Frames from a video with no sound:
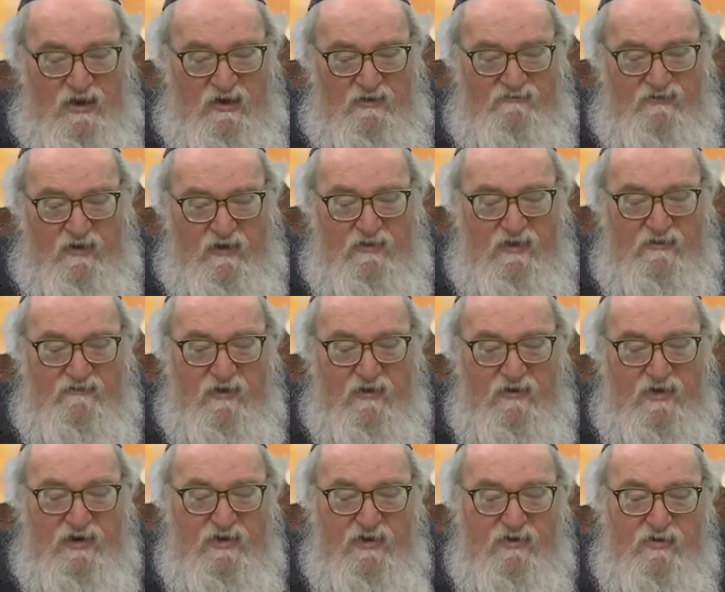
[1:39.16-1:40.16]
uh, very,
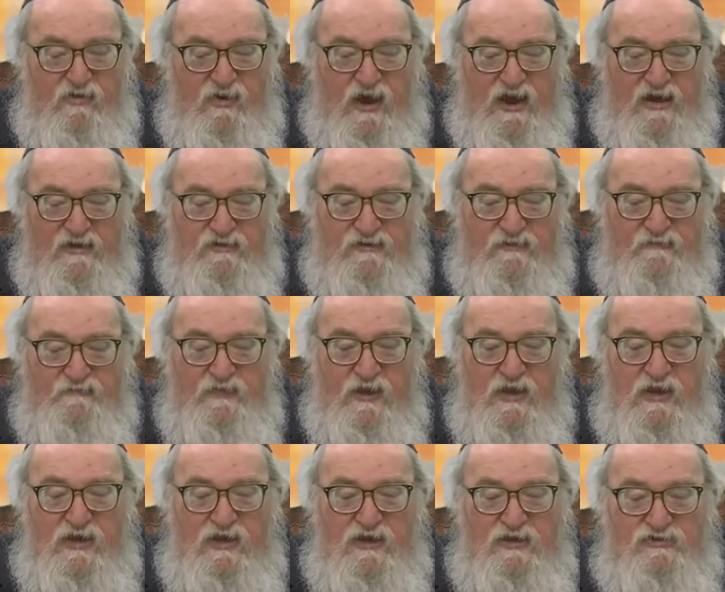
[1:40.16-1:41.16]
very great.
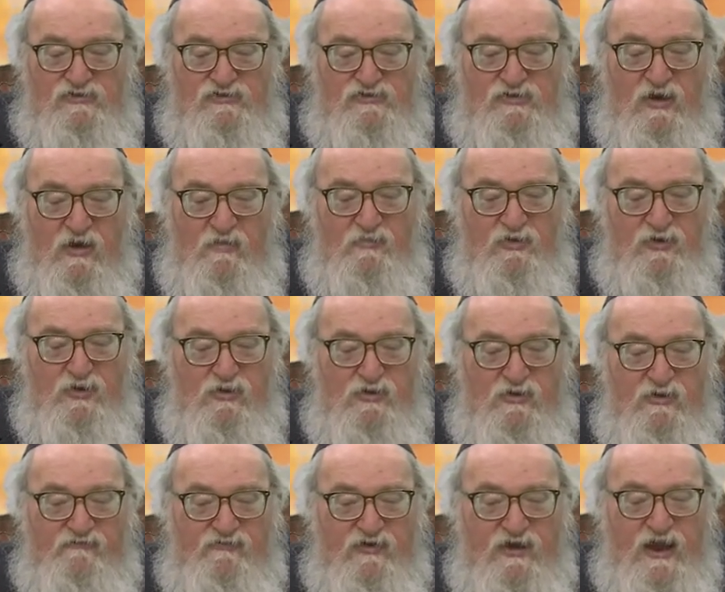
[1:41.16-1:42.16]
Samchu
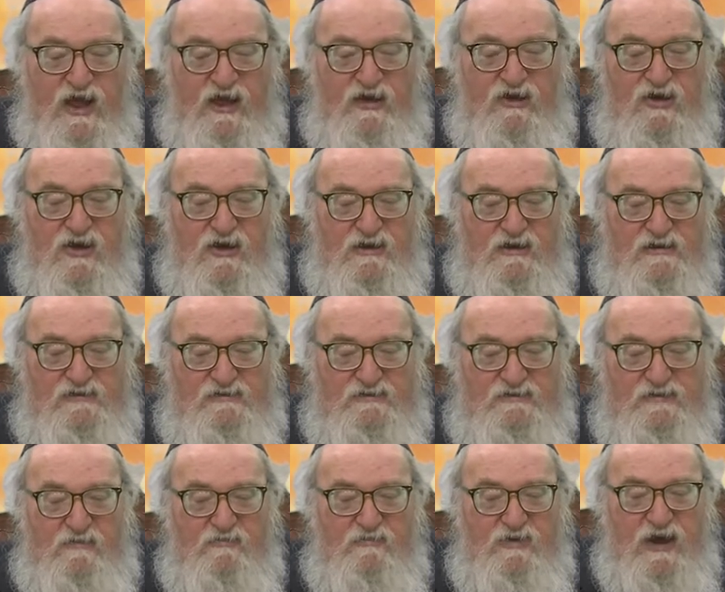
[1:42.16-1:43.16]
lefanecha
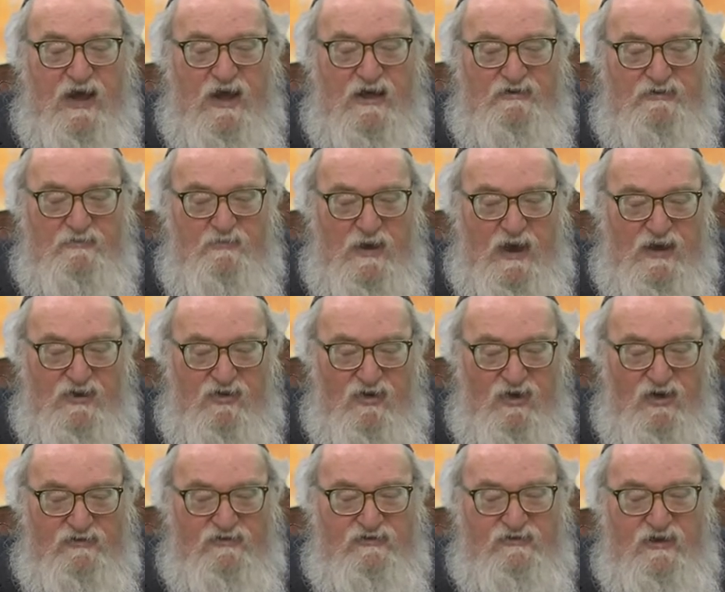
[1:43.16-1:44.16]
kesimchas
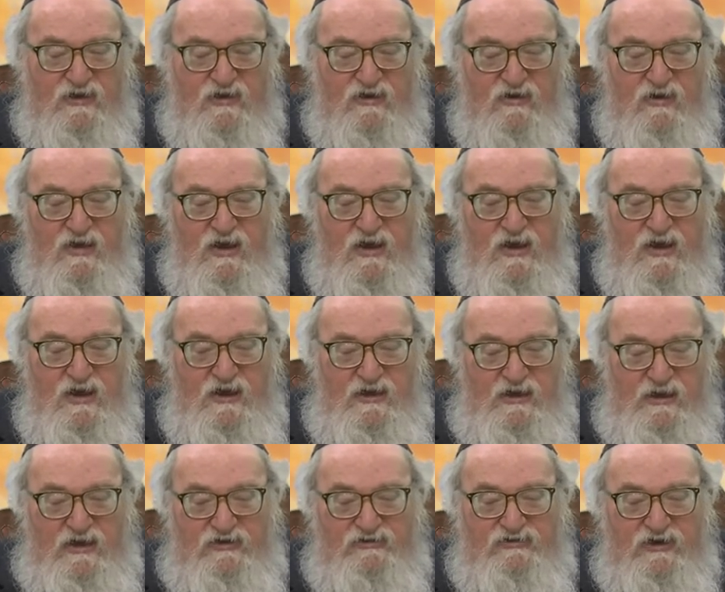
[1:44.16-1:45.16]
bakotzer
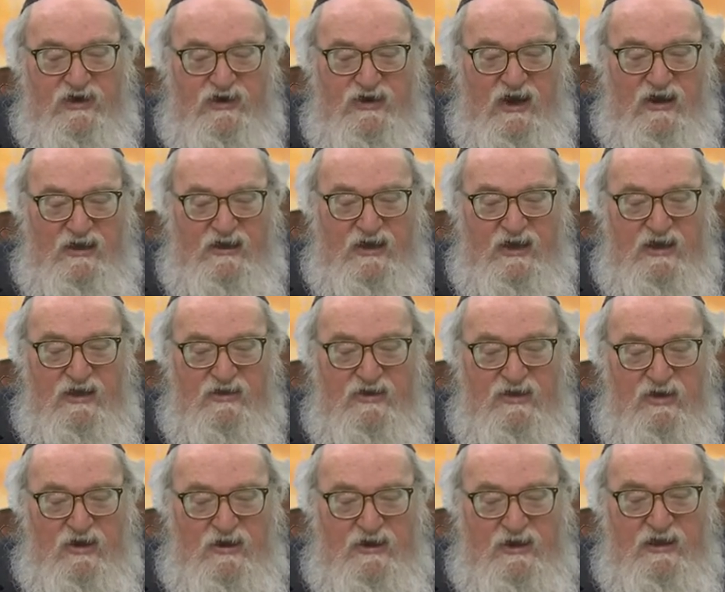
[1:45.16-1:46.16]
kasher
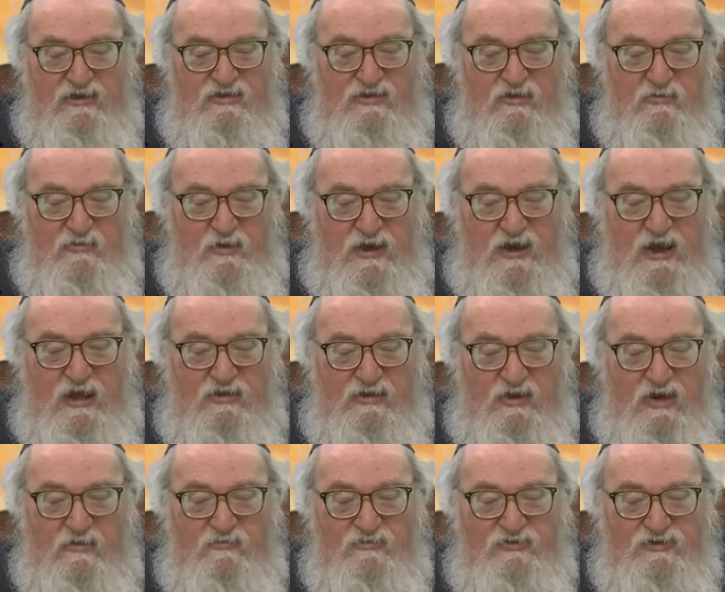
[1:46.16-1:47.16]
yagilu
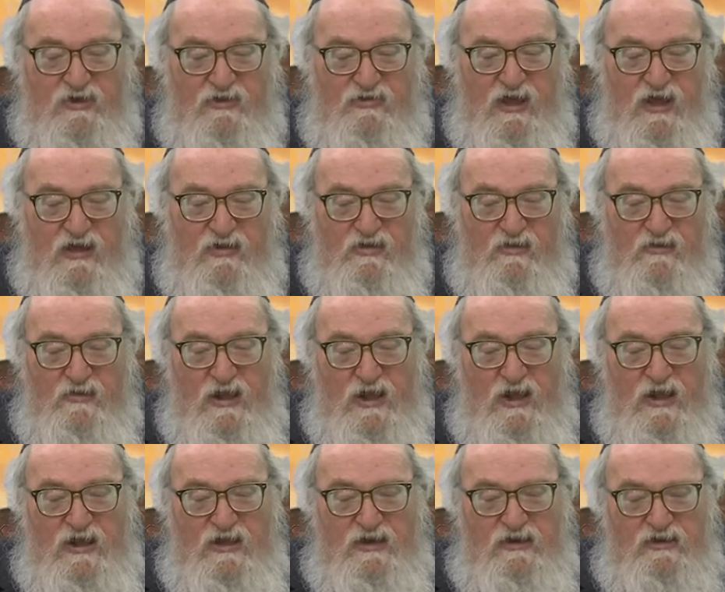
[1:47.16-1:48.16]
bechalkam shalal.
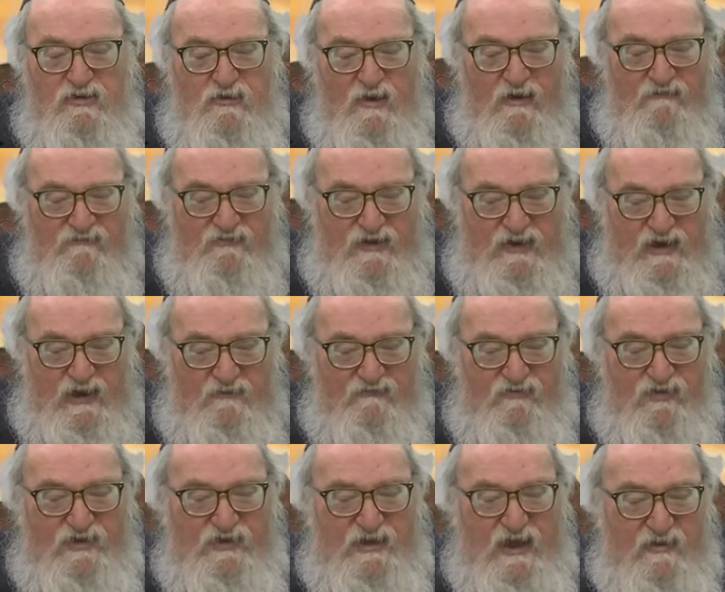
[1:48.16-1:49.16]
You have
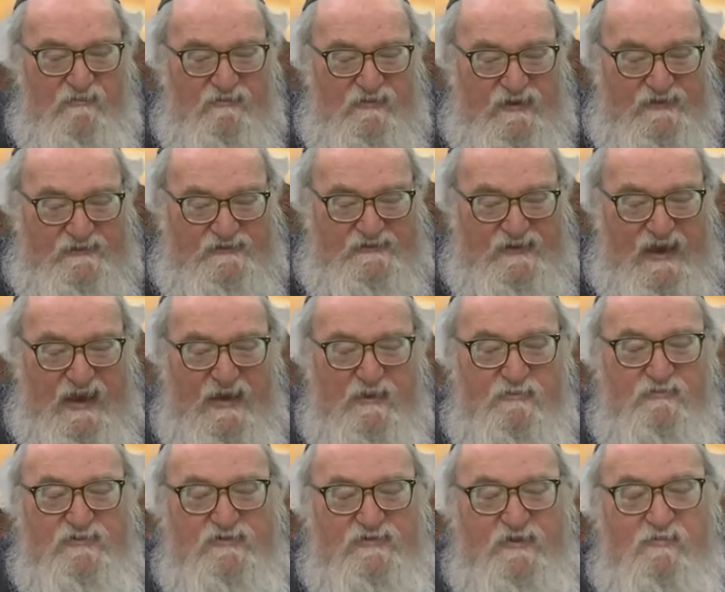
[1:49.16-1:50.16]
given them the
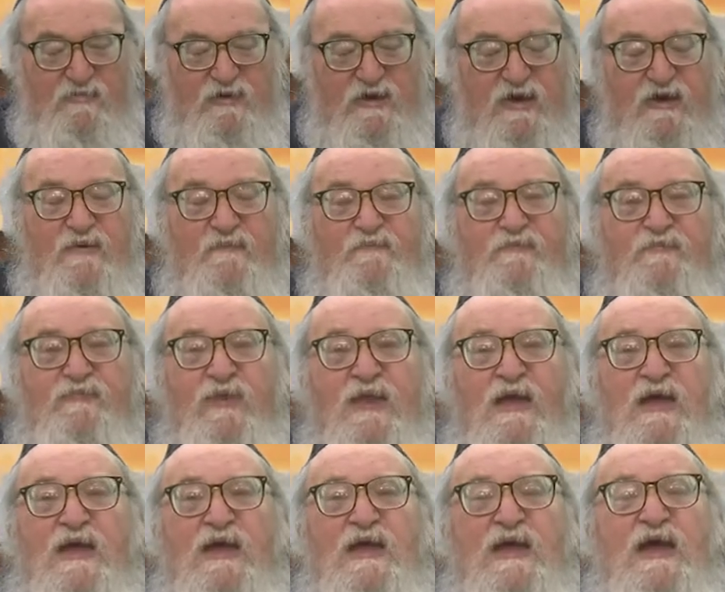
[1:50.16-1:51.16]
same simcha
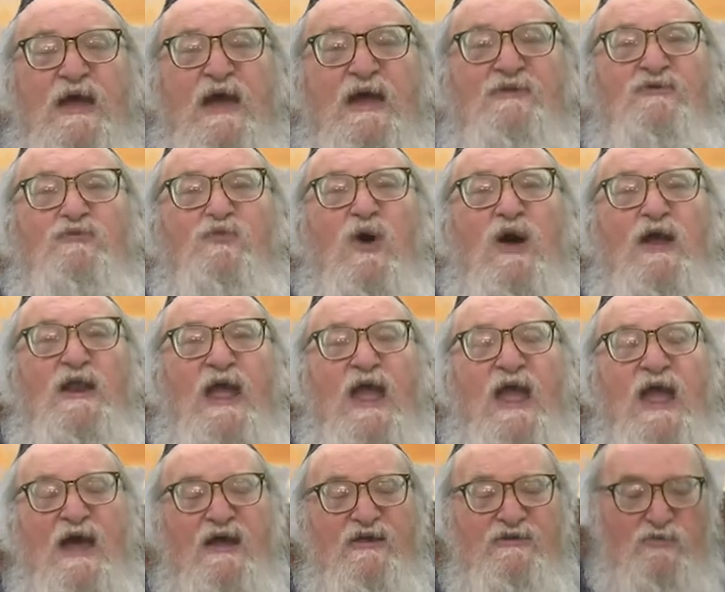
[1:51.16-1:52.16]
as one
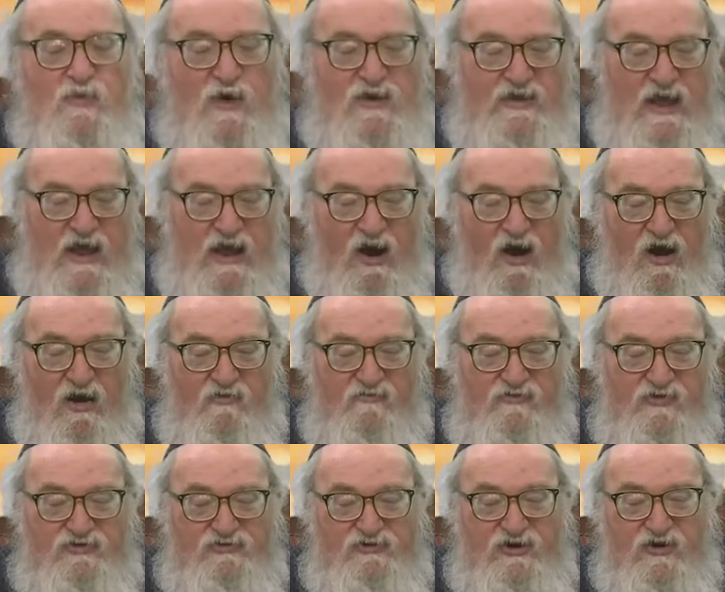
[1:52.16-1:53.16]
has when they
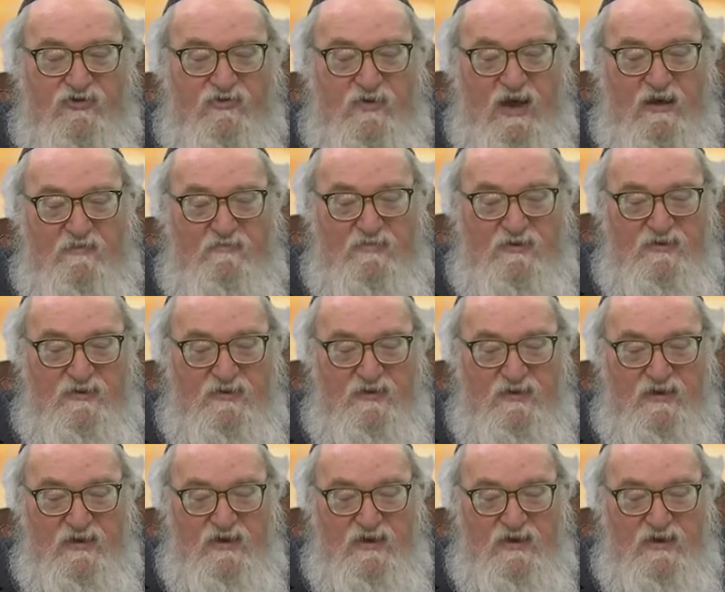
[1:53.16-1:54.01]
harvest a crop,